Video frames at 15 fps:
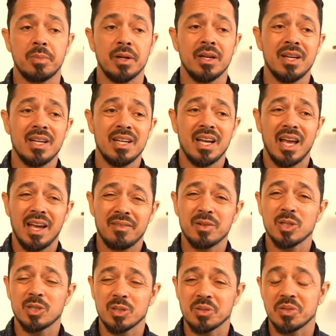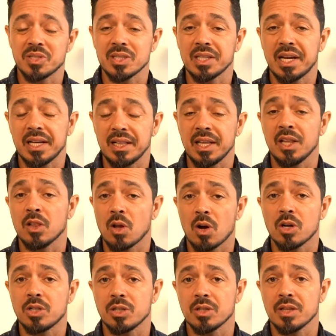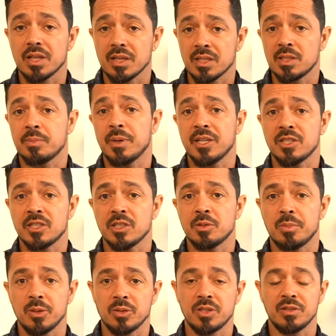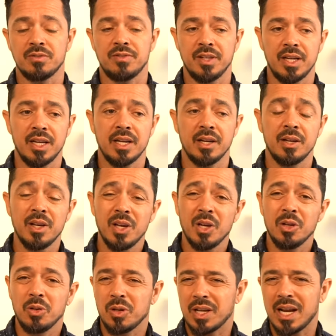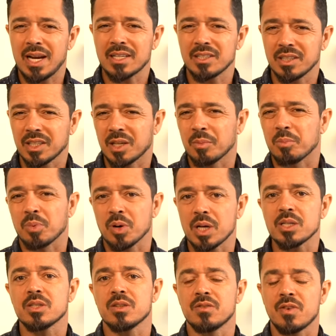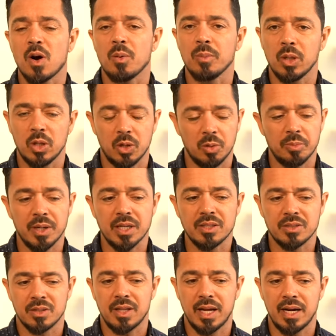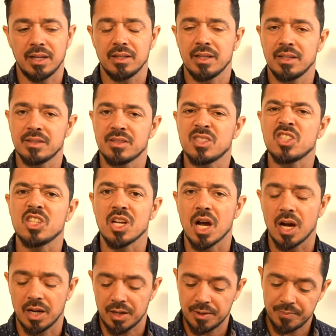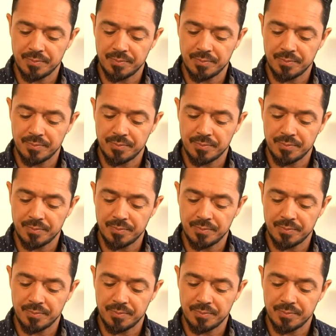but ever so slightly larger than the space is supposed to fit in, you can actually compress the foam a little bit so that it, it's snug.